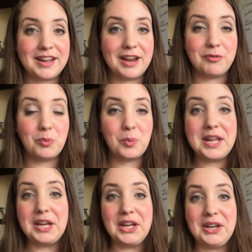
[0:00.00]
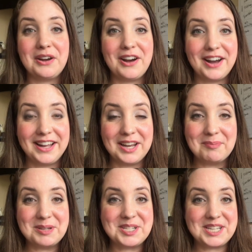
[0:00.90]
I've ridden on
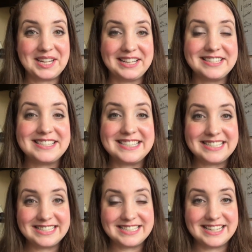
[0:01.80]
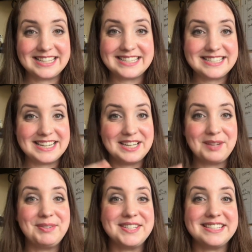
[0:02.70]
a machine to this
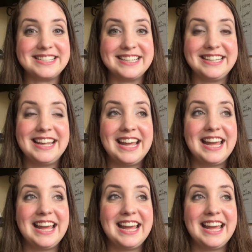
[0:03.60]
standing position,